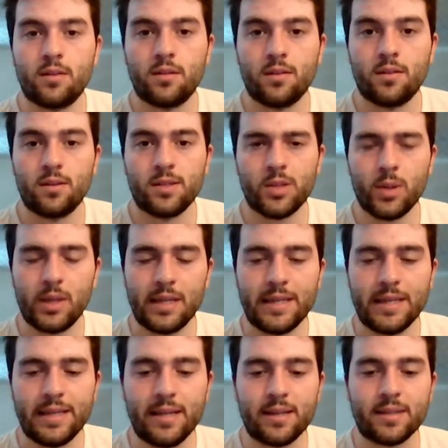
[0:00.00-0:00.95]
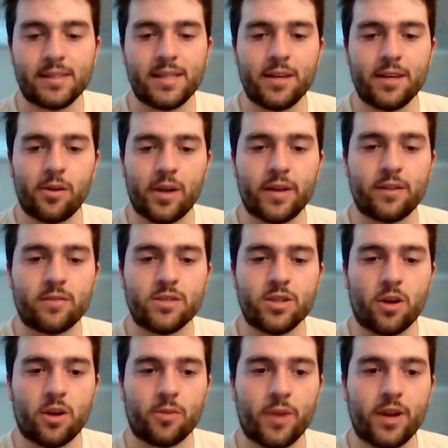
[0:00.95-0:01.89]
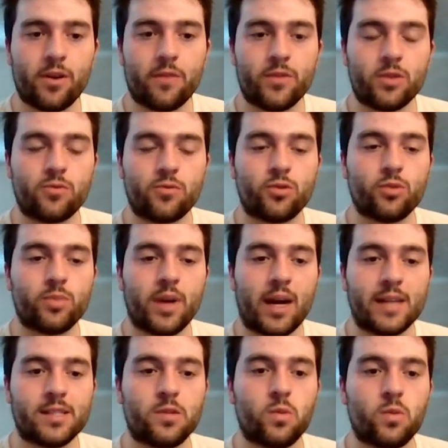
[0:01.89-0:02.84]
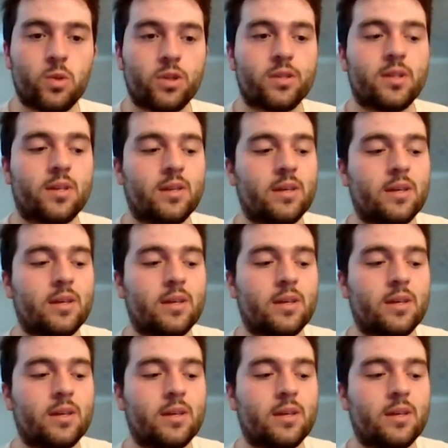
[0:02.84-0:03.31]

So the lead singer and songwriter of the group, Isaac Wood,